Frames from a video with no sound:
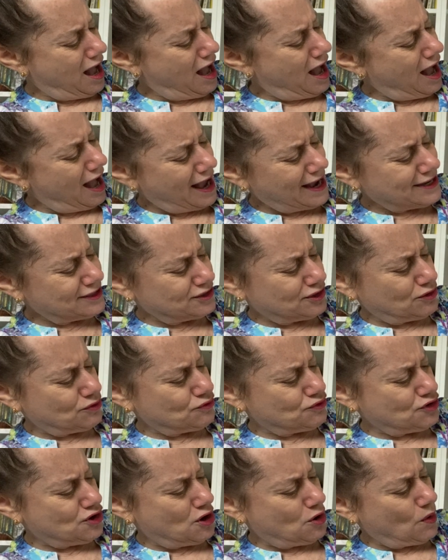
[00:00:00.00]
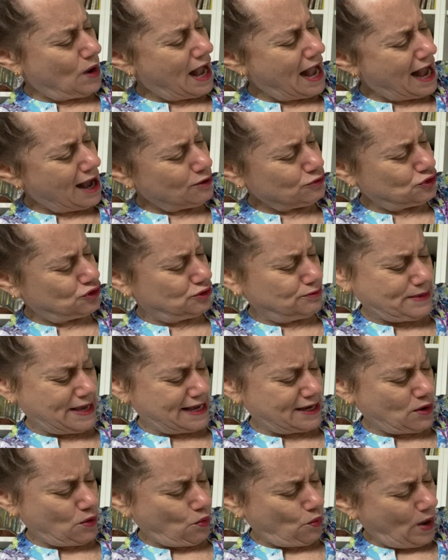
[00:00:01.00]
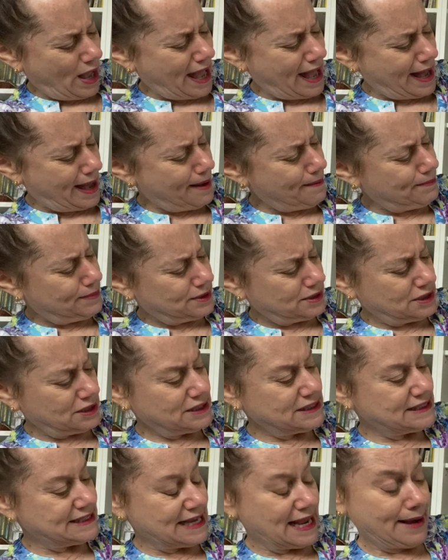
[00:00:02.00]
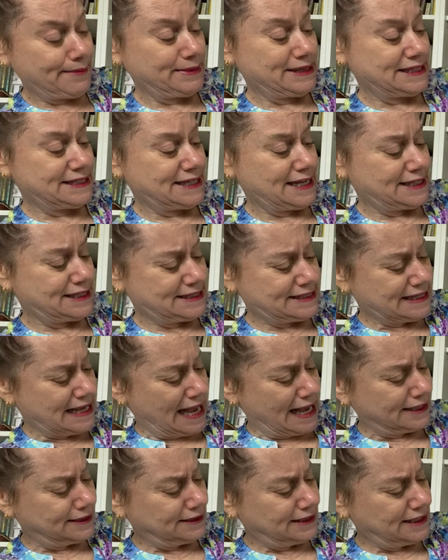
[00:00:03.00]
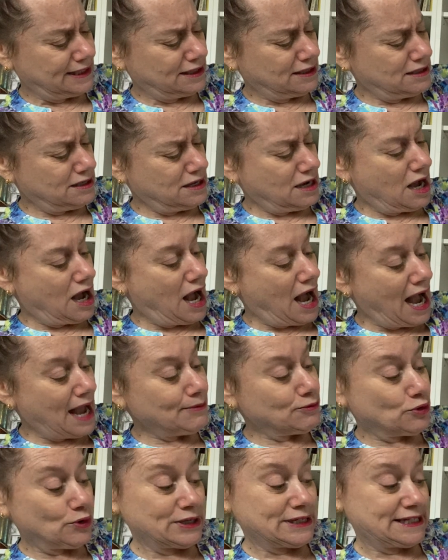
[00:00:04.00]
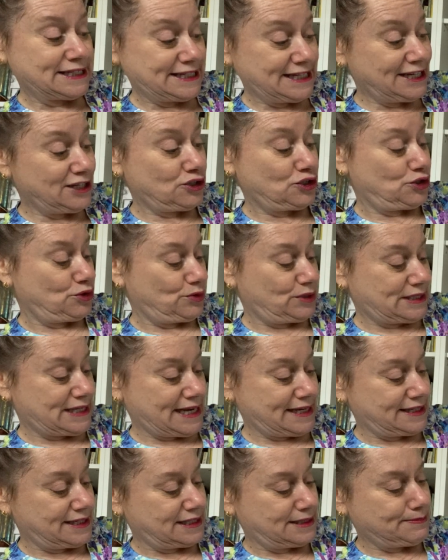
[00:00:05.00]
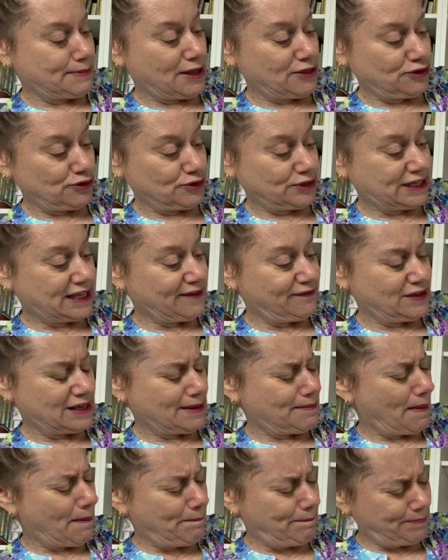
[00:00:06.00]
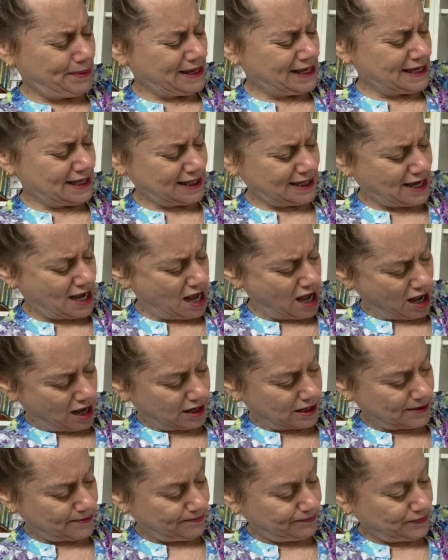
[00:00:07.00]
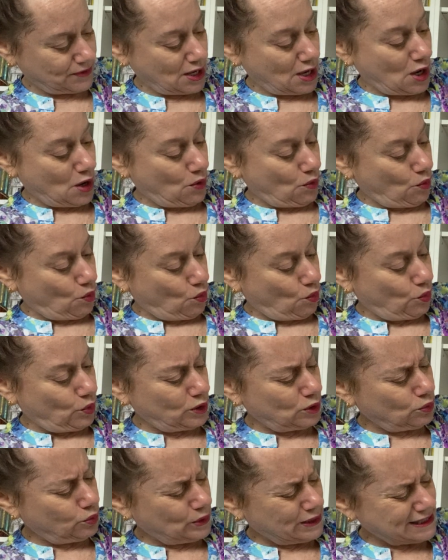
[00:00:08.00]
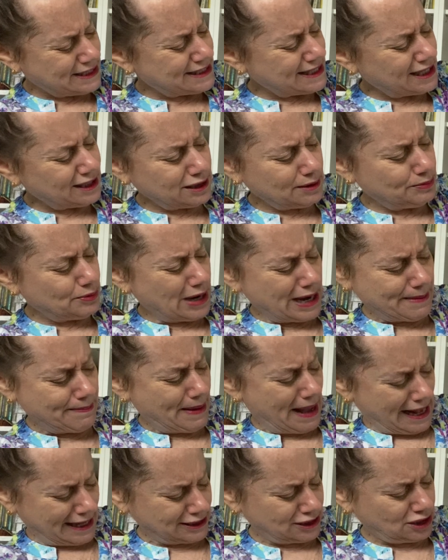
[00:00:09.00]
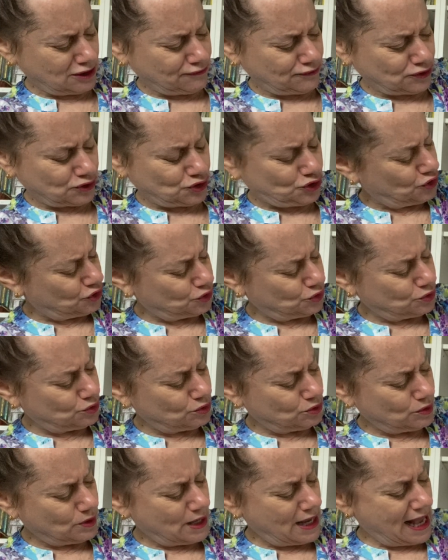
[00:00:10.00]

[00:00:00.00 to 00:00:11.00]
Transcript: "I don't know how to make a web," Sammy said sadly. "I'm going to teach you," said his mother, giving him a big hug. "Will we celebrate Passover too?"